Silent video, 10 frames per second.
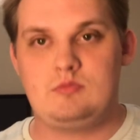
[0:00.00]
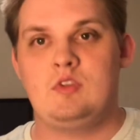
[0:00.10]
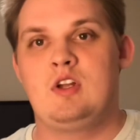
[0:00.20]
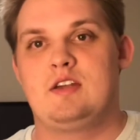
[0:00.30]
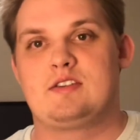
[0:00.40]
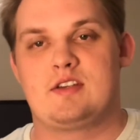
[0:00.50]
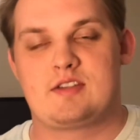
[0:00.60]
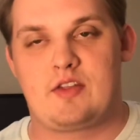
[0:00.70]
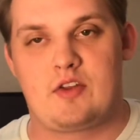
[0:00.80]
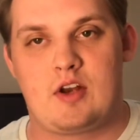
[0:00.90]
And he says
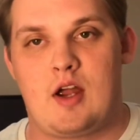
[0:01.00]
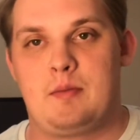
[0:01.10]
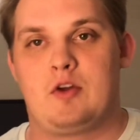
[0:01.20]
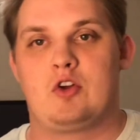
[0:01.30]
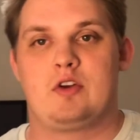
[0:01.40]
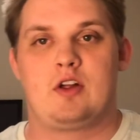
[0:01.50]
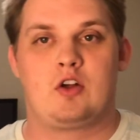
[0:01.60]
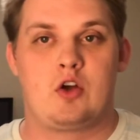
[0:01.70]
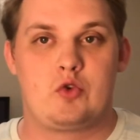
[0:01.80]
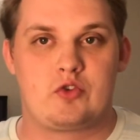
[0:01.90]
at the time he couldn't tell
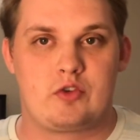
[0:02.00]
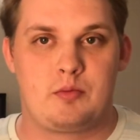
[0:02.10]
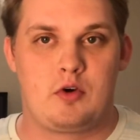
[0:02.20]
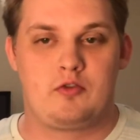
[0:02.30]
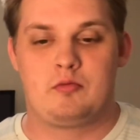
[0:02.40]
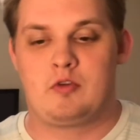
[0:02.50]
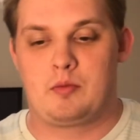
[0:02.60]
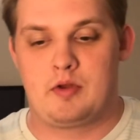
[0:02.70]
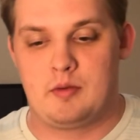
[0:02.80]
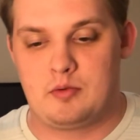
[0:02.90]
ghosts apart from real
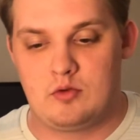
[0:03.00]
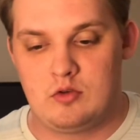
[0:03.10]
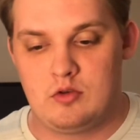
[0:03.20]
people.